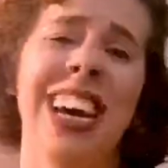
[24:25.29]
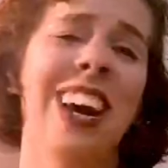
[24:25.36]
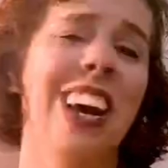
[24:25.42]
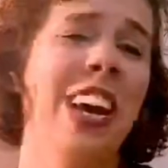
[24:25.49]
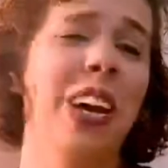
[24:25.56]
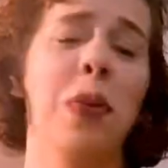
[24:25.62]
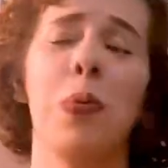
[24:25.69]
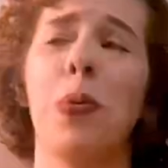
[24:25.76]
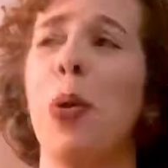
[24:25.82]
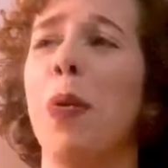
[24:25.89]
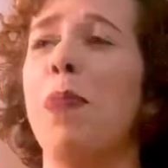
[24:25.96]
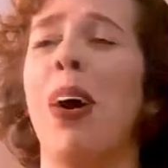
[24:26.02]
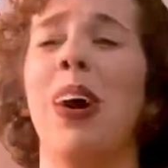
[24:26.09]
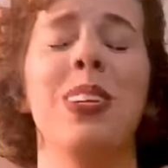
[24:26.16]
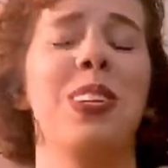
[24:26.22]
And
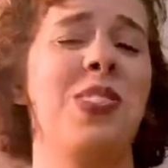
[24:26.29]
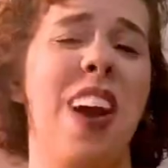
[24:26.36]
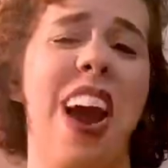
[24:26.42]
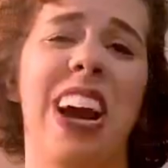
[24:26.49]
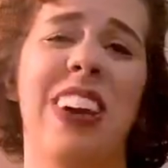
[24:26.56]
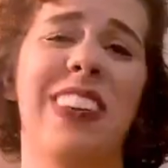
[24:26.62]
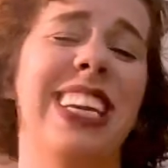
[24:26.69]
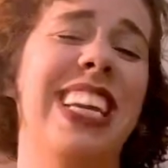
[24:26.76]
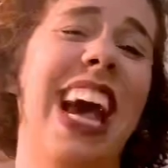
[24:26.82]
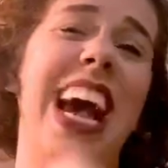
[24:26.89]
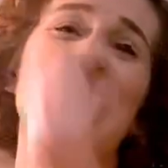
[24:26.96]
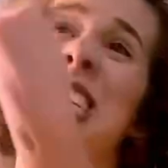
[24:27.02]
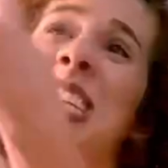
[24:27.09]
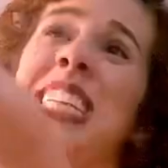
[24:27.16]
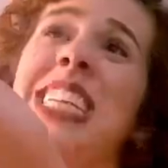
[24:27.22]
RuPaul's Drag Race,
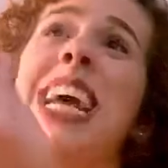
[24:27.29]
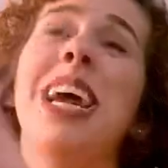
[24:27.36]
that's the